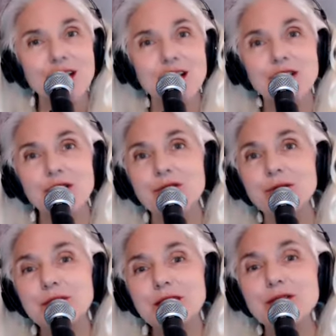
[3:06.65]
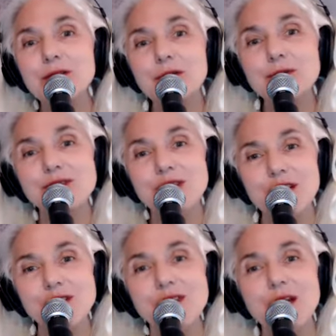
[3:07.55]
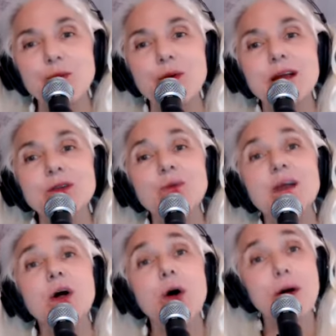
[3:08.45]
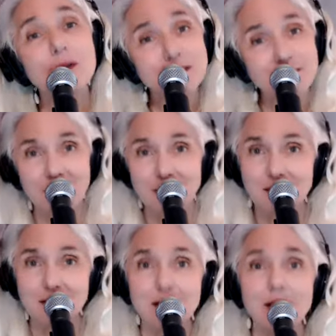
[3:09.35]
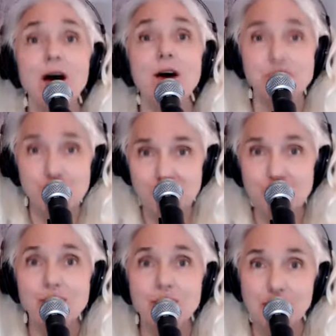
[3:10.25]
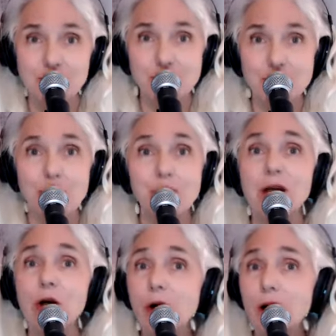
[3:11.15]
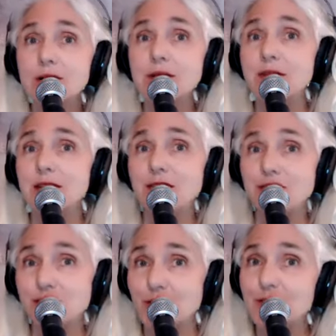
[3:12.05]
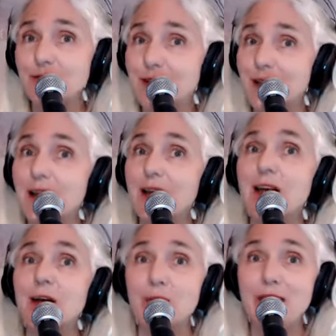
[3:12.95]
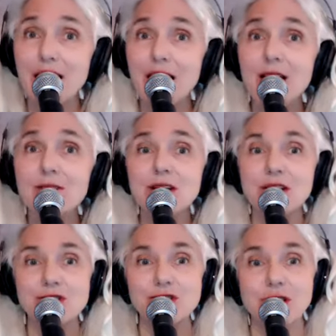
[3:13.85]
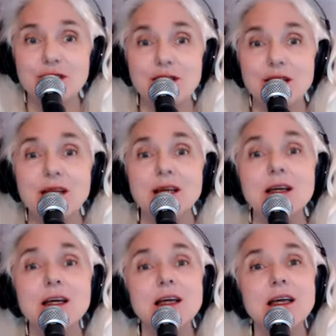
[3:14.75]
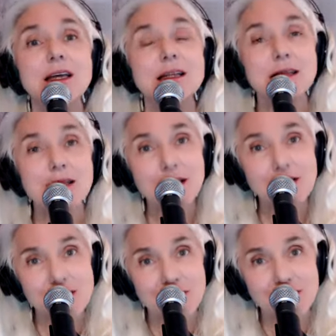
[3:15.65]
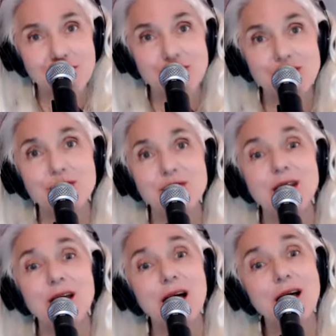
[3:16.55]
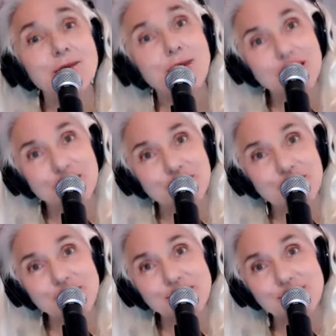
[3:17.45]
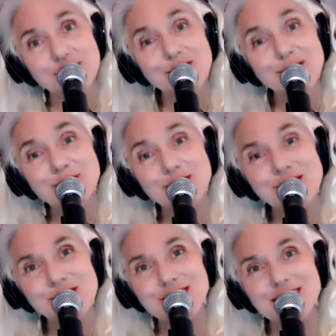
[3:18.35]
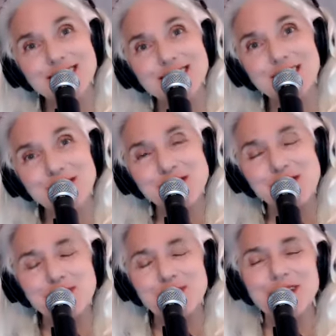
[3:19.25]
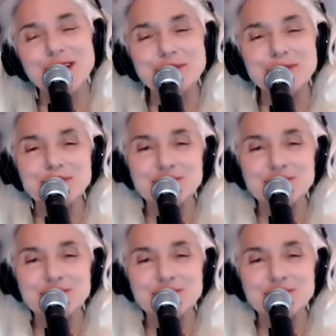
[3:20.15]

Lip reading: And Aurobindo says that when we cultivate our spiritual energy, when we cultivate the Shakti and we have a lot of Shakti, it links us to the unmanifest, to the mystery of the Supreme.